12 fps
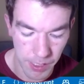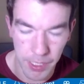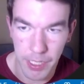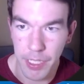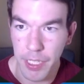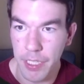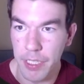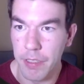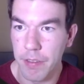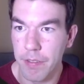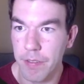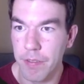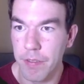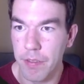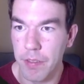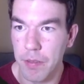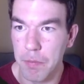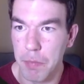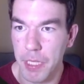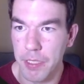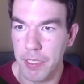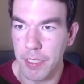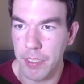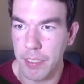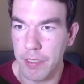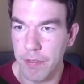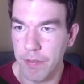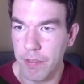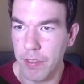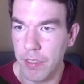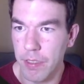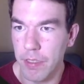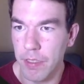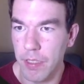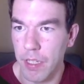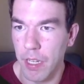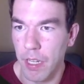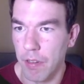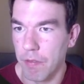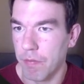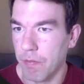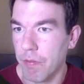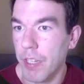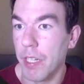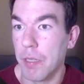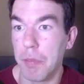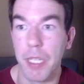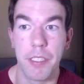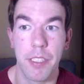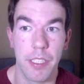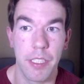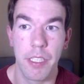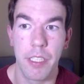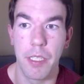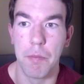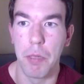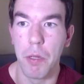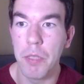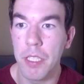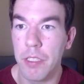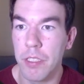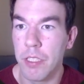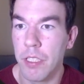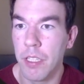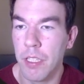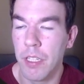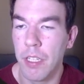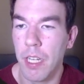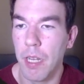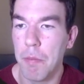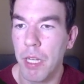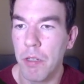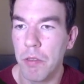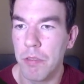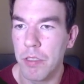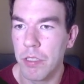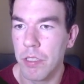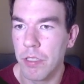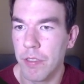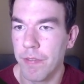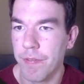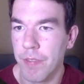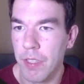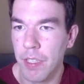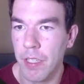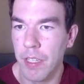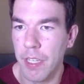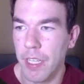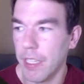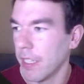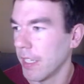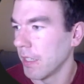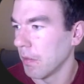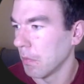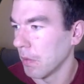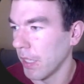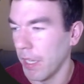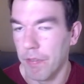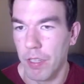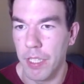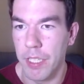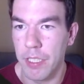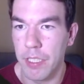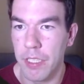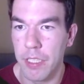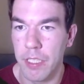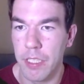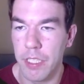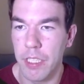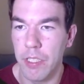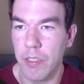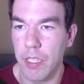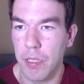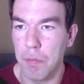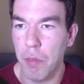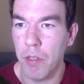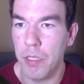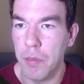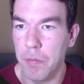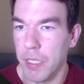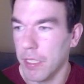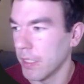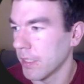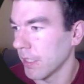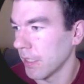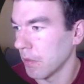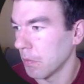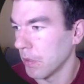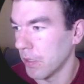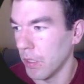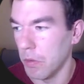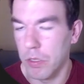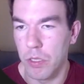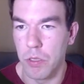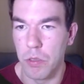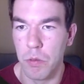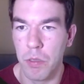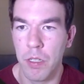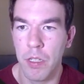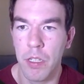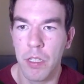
a basic very basic component about, and then we'll have a link here at the bottom, and this link will go to